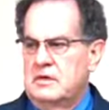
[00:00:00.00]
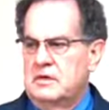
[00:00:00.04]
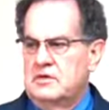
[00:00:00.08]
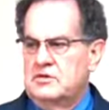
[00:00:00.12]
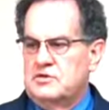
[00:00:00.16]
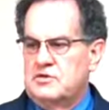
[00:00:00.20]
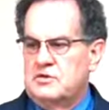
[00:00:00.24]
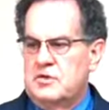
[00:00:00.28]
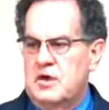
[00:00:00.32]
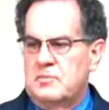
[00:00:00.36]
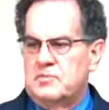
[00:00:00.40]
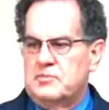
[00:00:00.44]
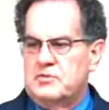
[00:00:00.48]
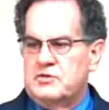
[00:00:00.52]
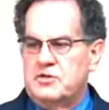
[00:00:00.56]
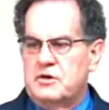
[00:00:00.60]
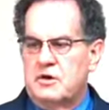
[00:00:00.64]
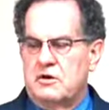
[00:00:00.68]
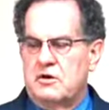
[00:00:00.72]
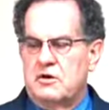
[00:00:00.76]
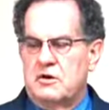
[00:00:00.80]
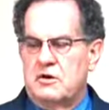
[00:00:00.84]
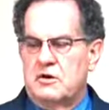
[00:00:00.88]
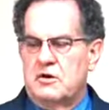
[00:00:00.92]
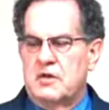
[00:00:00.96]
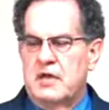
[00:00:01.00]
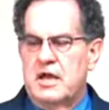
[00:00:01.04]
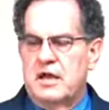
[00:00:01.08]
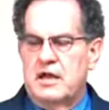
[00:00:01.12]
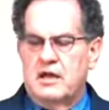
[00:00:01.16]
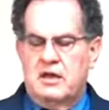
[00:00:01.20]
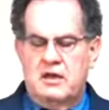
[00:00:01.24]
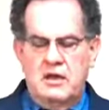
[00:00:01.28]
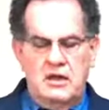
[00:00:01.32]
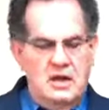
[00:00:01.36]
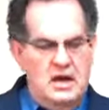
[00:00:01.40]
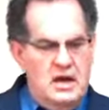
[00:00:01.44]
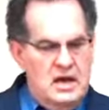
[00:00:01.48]
in scripture
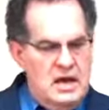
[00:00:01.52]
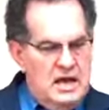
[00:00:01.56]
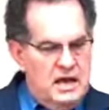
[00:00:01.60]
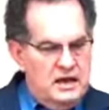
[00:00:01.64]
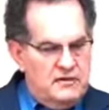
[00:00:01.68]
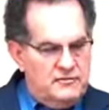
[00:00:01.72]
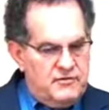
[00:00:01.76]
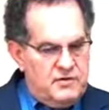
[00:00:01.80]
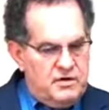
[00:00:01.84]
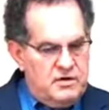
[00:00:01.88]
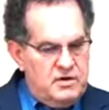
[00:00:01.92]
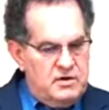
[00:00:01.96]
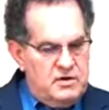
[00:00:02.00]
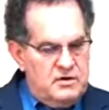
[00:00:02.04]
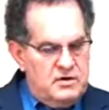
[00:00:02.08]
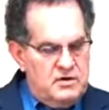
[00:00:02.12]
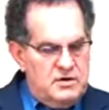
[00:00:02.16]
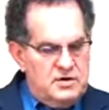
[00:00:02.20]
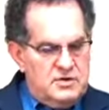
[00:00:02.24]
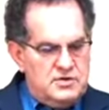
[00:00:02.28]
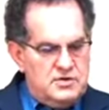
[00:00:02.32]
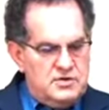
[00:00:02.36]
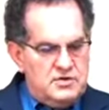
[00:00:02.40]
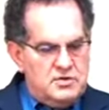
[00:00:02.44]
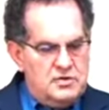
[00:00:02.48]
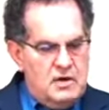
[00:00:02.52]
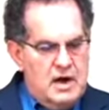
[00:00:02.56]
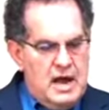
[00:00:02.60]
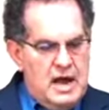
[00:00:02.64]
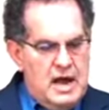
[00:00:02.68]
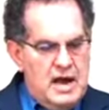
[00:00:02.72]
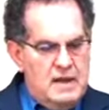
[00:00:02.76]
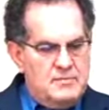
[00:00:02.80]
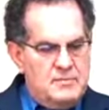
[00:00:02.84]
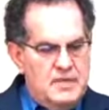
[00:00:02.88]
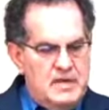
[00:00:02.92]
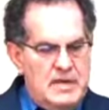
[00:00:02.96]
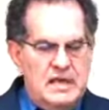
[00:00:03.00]
that could ever
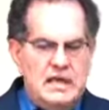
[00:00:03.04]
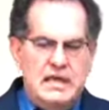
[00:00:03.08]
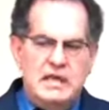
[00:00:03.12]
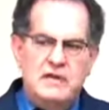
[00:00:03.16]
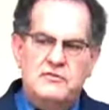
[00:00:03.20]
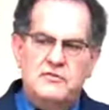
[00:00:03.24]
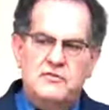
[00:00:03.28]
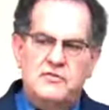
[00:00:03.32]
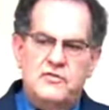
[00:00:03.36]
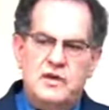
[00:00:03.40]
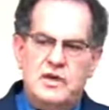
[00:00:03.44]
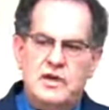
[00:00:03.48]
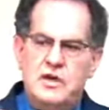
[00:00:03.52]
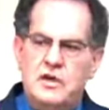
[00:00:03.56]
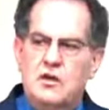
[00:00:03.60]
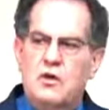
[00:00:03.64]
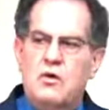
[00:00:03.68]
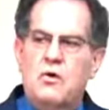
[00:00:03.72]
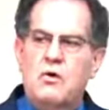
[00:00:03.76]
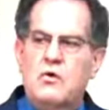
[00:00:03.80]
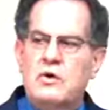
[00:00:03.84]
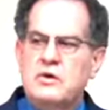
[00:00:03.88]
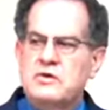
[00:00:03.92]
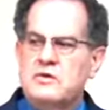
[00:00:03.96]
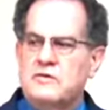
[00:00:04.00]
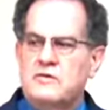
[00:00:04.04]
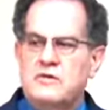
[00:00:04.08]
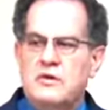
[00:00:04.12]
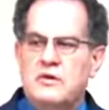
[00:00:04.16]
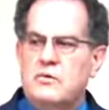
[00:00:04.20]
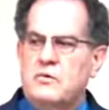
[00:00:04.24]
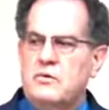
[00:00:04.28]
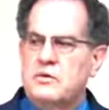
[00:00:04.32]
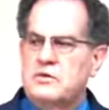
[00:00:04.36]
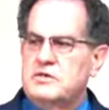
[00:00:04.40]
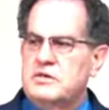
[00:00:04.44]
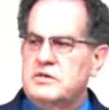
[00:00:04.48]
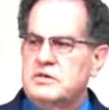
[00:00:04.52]
describe the infinite glories of
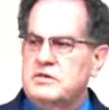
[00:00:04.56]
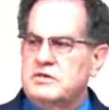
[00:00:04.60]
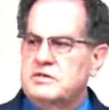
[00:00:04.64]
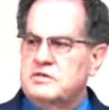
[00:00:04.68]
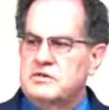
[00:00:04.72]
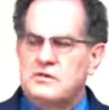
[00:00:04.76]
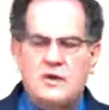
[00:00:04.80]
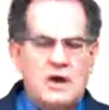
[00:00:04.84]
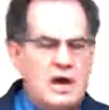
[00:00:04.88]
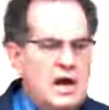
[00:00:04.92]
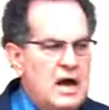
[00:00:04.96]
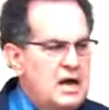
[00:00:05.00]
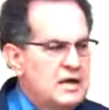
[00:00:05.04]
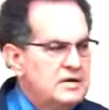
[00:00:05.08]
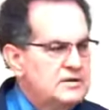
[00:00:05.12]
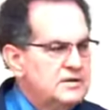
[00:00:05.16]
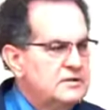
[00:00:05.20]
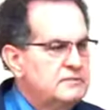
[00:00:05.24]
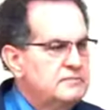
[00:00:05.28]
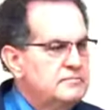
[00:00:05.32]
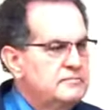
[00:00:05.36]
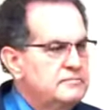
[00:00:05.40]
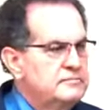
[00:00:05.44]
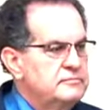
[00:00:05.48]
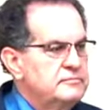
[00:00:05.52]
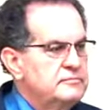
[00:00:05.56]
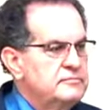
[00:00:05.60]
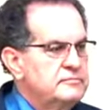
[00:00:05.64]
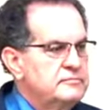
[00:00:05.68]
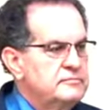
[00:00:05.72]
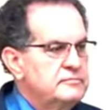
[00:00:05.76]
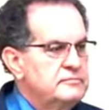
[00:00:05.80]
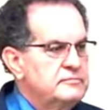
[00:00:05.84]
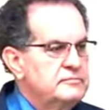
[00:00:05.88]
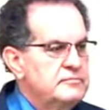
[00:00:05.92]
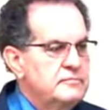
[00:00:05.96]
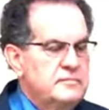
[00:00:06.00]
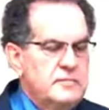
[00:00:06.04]
the Lord Jesus Christ.
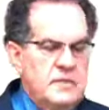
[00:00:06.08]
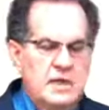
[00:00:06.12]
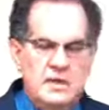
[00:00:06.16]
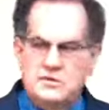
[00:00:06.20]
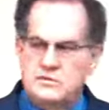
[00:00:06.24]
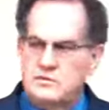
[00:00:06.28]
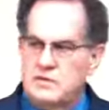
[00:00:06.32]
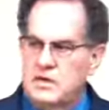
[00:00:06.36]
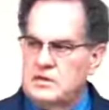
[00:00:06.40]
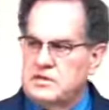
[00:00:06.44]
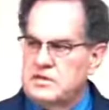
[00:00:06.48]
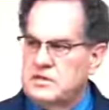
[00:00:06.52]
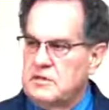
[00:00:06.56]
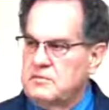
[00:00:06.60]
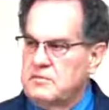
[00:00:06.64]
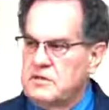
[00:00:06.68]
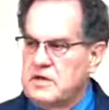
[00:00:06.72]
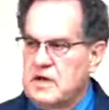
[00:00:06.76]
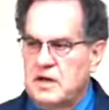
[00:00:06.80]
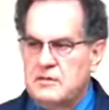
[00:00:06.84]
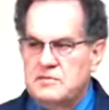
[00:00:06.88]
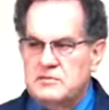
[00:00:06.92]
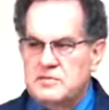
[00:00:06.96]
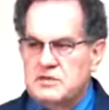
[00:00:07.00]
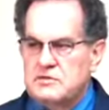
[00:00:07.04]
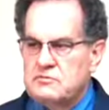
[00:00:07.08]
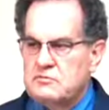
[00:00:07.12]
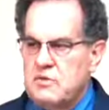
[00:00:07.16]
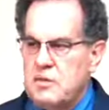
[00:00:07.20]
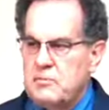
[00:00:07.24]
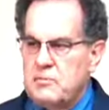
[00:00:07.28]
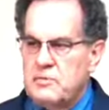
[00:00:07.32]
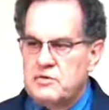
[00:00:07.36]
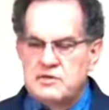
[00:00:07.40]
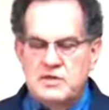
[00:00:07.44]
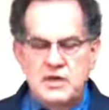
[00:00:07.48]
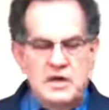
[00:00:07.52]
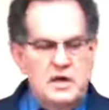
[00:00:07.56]
That's why sometimes he's
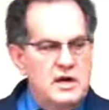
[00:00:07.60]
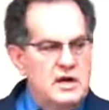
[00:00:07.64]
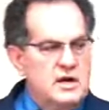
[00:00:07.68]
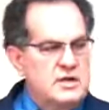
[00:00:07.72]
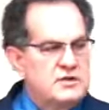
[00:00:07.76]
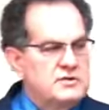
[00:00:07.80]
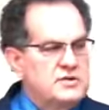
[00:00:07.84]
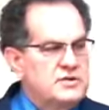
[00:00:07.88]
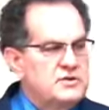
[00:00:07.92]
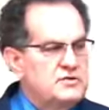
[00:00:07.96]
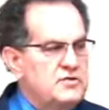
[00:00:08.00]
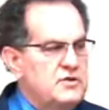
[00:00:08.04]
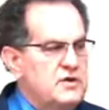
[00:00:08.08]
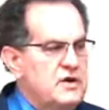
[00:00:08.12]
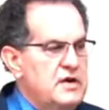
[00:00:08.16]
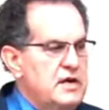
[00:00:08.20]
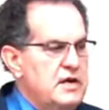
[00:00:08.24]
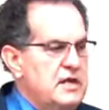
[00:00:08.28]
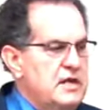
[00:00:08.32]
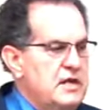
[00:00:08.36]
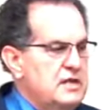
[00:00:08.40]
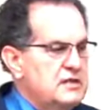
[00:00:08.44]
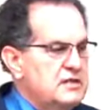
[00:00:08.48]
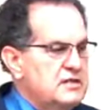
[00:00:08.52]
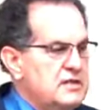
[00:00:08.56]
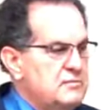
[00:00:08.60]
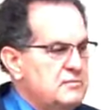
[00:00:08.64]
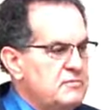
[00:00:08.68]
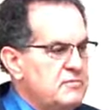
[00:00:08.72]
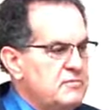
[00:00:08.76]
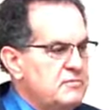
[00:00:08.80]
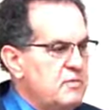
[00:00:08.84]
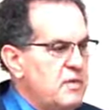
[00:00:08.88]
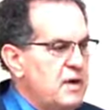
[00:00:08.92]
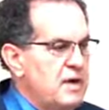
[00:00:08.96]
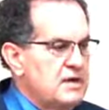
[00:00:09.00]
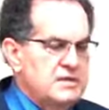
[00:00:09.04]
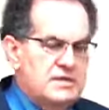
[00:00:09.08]
represented as a tree. That's
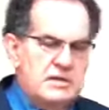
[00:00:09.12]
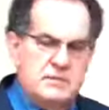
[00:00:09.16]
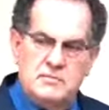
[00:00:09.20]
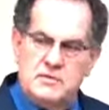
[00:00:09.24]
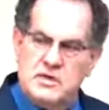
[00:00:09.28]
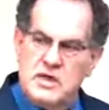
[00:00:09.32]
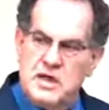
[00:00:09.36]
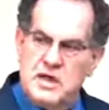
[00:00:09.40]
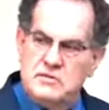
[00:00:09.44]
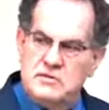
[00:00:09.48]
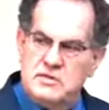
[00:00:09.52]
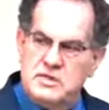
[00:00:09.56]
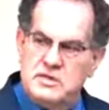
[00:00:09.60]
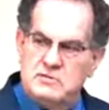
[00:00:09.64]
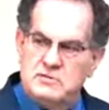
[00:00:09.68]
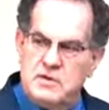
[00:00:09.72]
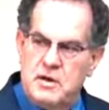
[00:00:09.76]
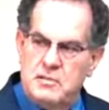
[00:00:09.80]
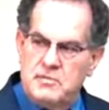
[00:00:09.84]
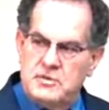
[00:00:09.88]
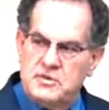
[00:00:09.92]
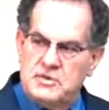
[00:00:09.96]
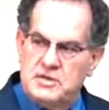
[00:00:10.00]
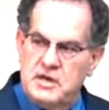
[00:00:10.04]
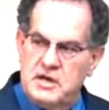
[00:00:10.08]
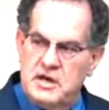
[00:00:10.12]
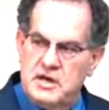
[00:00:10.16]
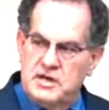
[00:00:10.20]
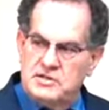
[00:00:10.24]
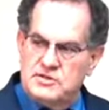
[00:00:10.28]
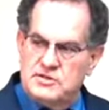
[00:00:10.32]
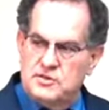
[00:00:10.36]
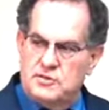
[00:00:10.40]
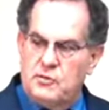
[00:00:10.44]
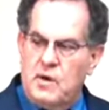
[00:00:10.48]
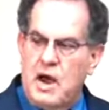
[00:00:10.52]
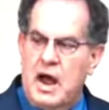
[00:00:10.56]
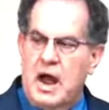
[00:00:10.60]
why sometimes he's represented
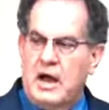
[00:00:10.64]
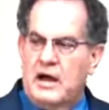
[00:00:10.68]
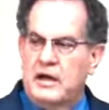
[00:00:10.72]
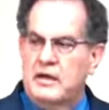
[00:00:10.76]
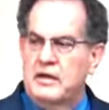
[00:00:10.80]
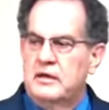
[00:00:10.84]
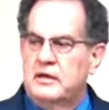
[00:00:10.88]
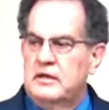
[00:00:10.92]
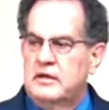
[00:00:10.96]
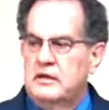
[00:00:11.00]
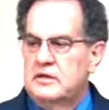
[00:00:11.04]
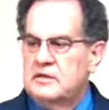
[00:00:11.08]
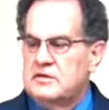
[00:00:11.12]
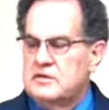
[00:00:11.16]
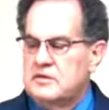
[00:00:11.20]
as a rock.